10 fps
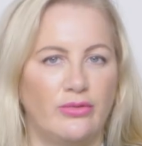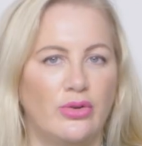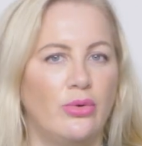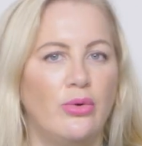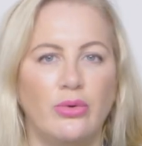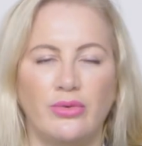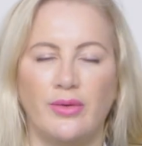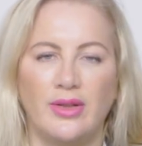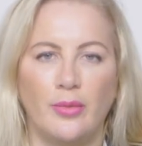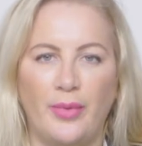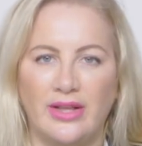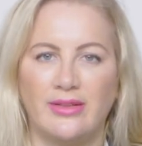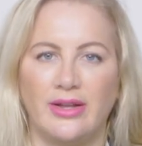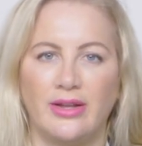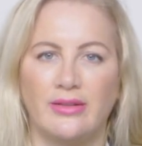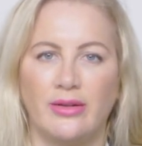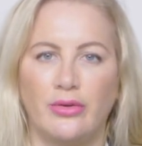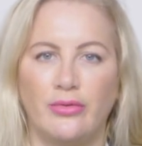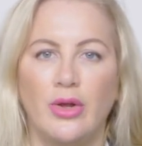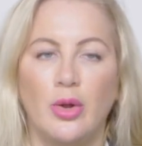if you're not doing the basics
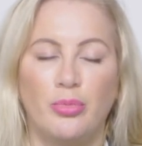of